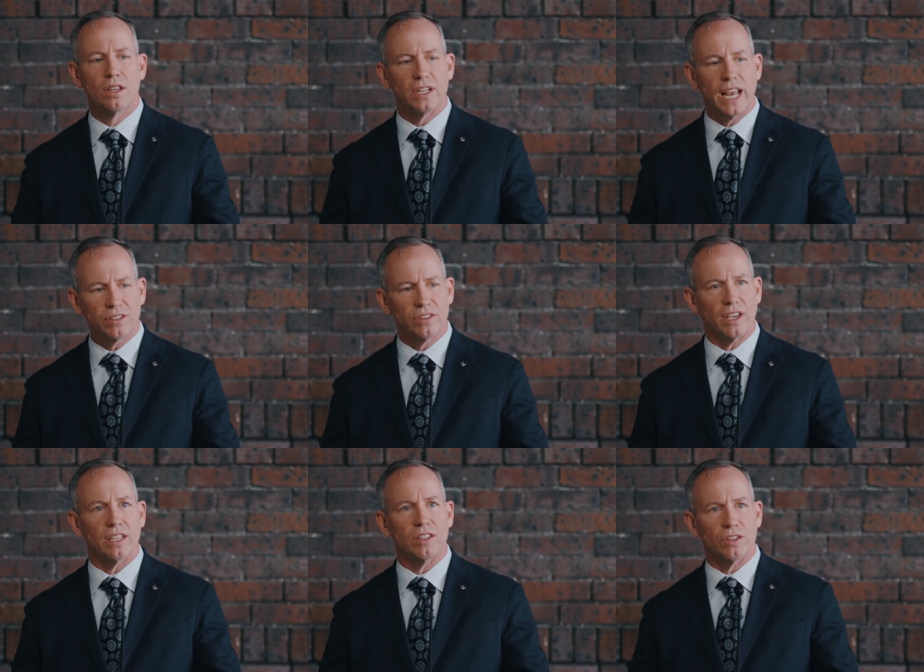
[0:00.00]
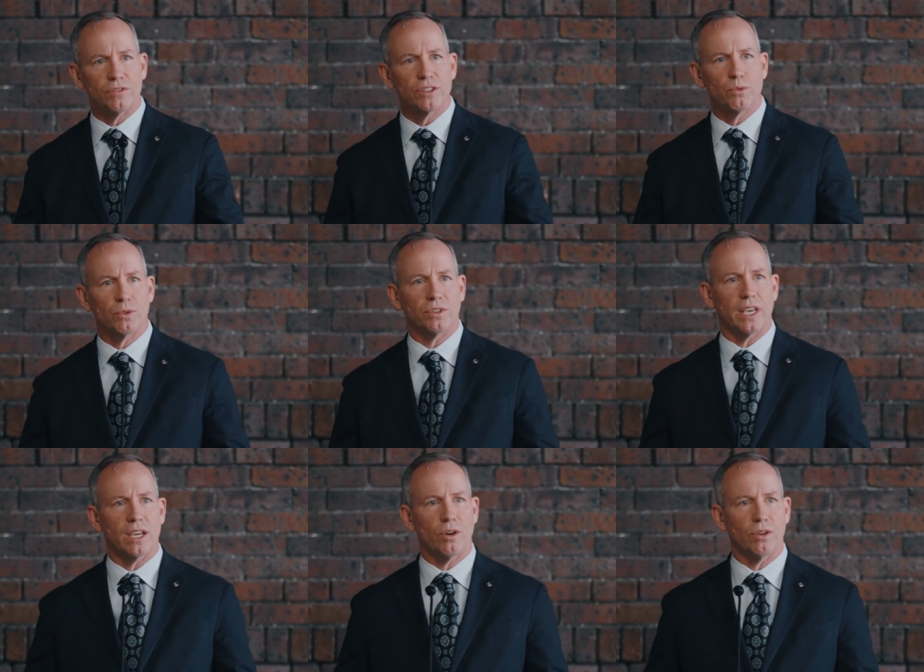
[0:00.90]
The next day, the division was
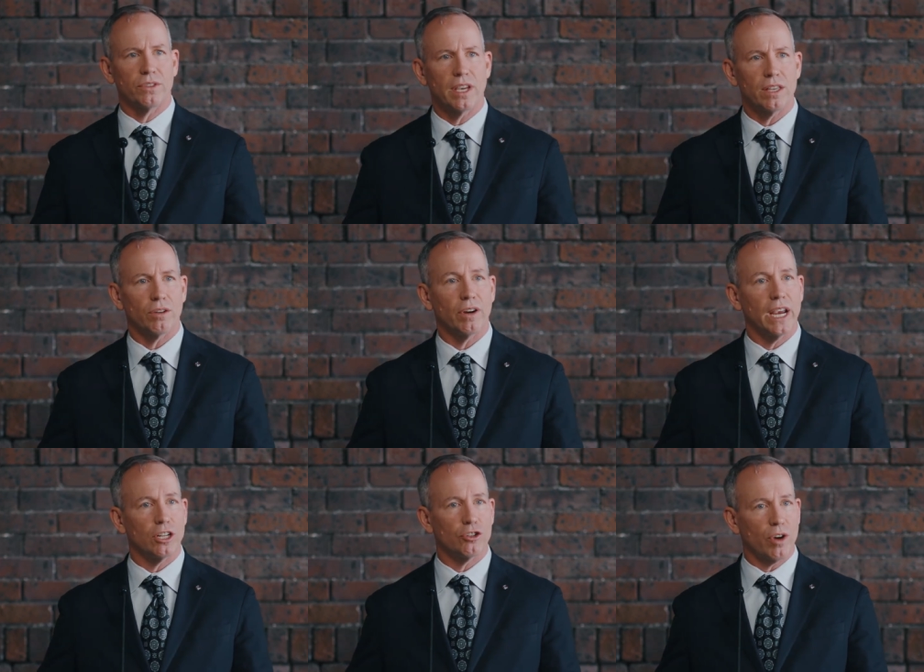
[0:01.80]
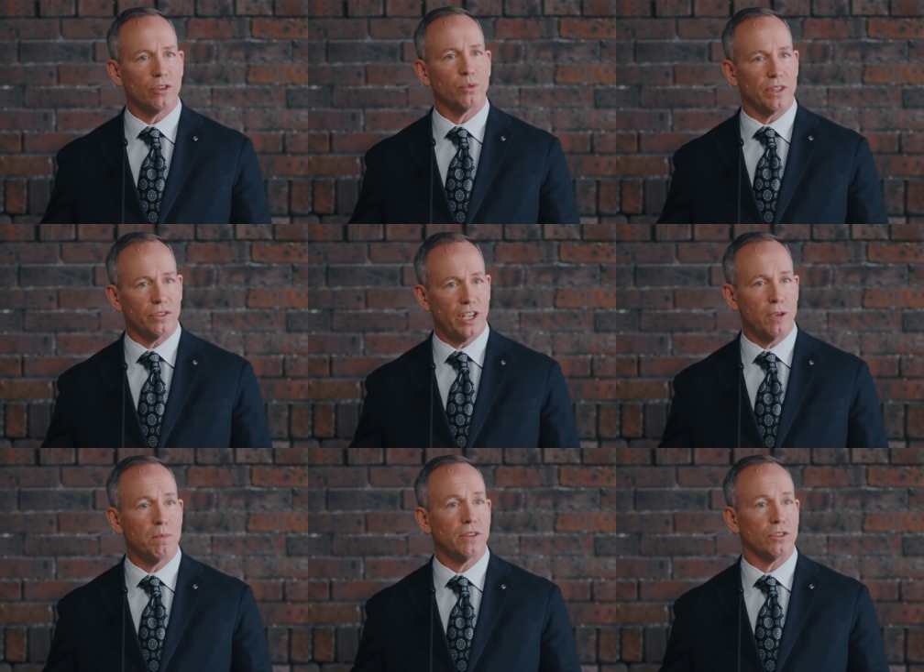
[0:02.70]
again called together and addressed with the
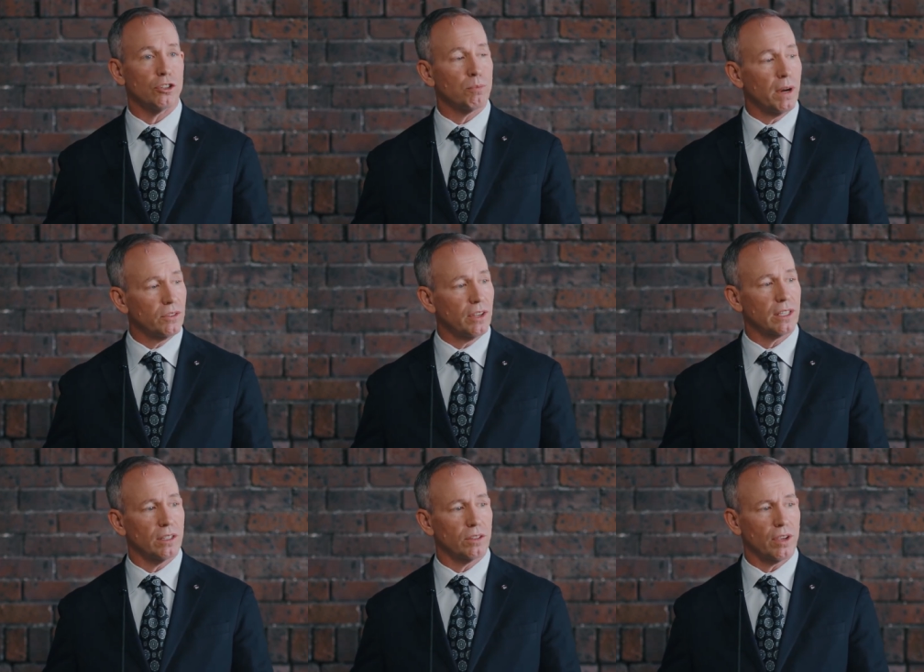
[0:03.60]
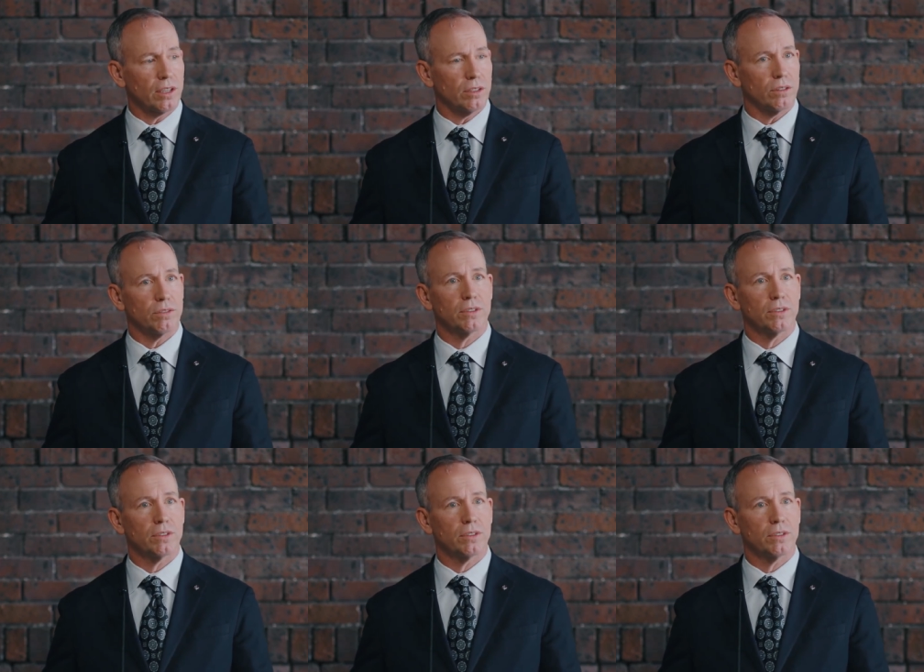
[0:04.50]
same message by a second executive.